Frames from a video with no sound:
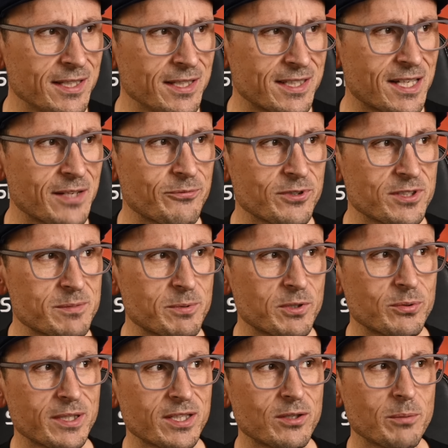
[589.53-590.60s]
the difference
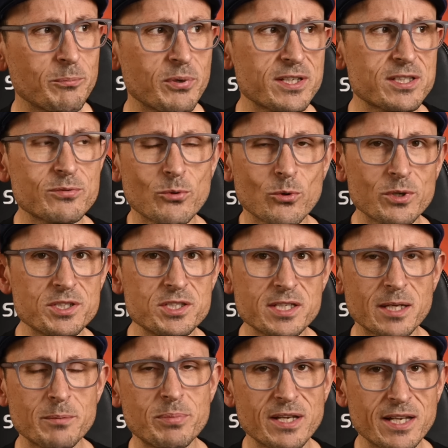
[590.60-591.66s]
between compressed RAW and
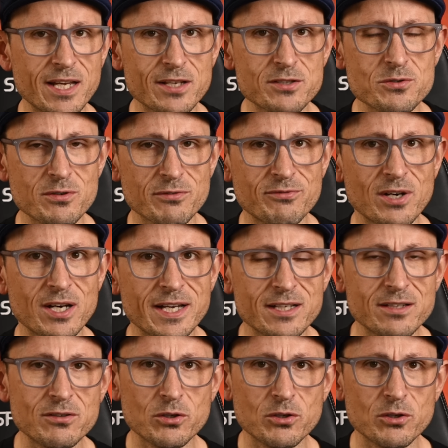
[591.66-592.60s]
JPEG extra fine